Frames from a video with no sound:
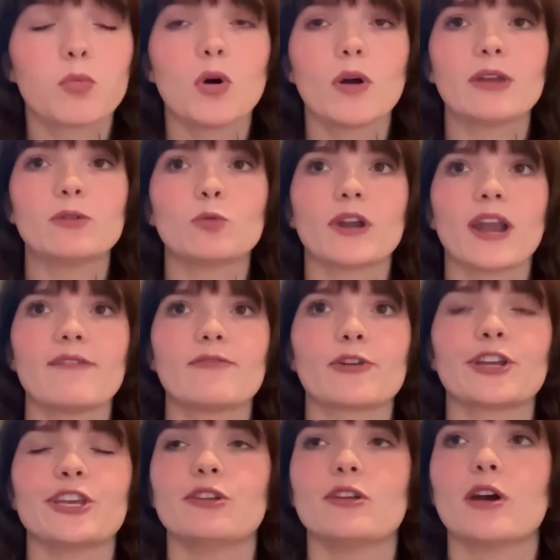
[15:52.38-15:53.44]
Well, and
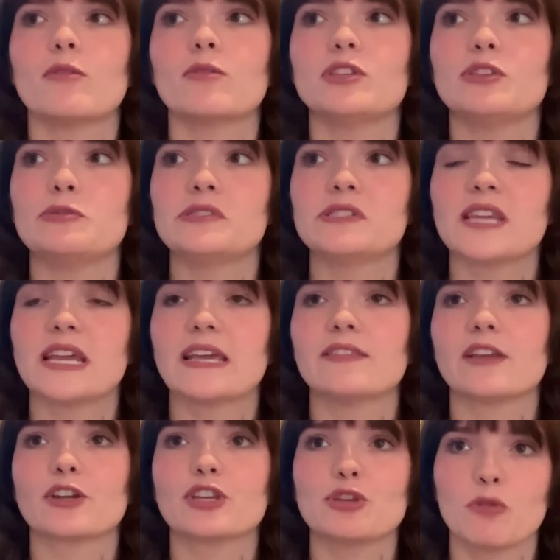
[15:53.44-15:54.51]
whenever you know you
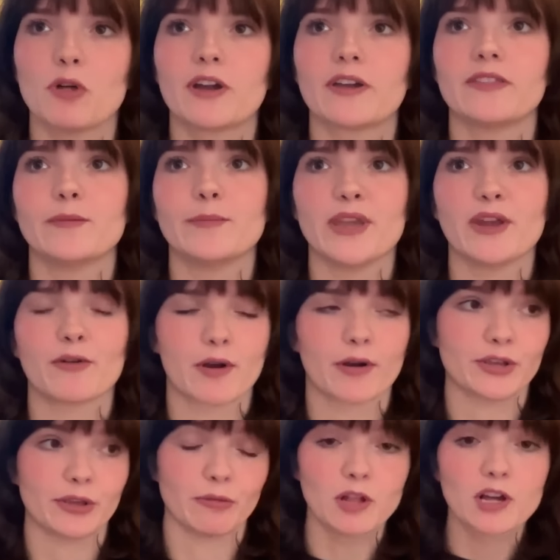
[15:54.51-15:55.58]
stand there, you look in the
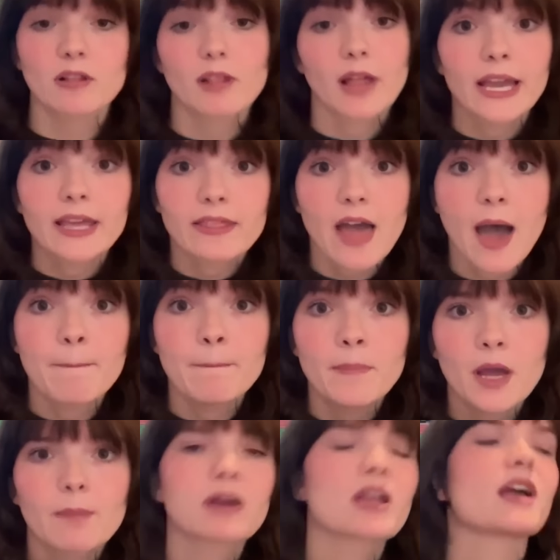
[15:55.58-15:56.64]
mirror, you look like them
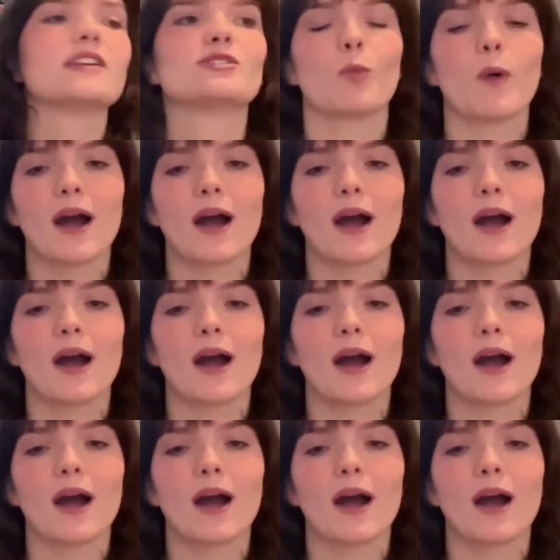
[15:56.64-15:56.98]
because yeah.